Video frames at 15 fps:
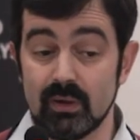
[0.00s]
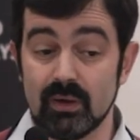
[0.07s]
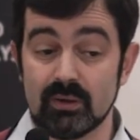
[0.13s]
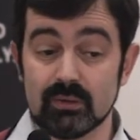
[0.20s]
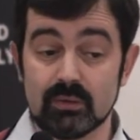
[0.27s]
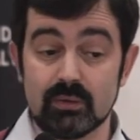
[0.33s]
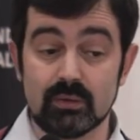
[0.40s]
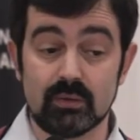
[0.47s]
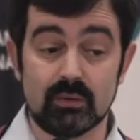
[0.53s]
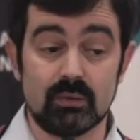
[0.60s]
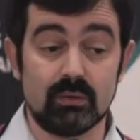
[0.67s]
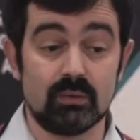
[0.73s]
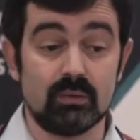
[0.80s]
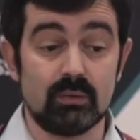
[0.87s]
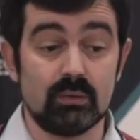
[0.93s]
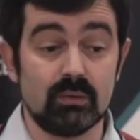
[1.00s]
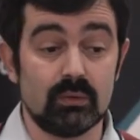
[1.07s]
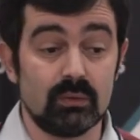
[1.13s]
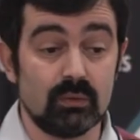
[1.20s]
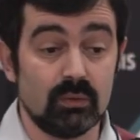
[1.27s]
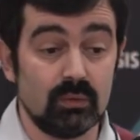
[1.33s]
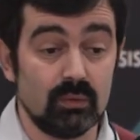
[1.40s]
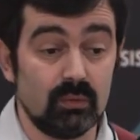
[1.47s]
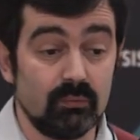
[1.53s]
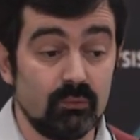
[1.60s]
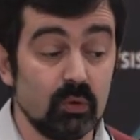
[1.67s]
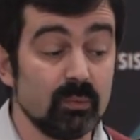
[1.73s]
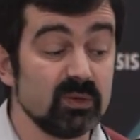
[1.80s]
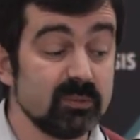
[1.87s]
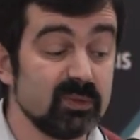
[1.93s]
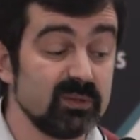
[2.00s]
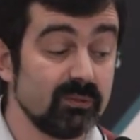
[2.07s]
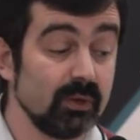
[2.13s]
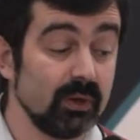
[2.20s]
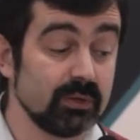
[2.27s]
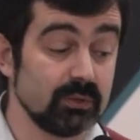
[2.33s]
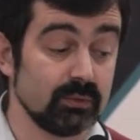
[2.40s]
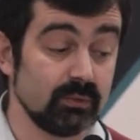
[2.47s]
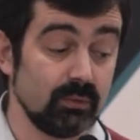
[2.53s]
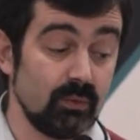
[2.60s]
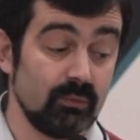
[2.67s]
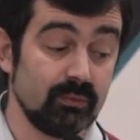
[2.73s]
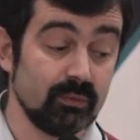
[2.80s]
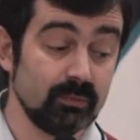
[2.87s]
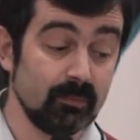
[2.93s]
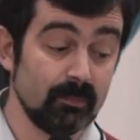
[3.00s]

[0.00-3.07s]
and formal specification of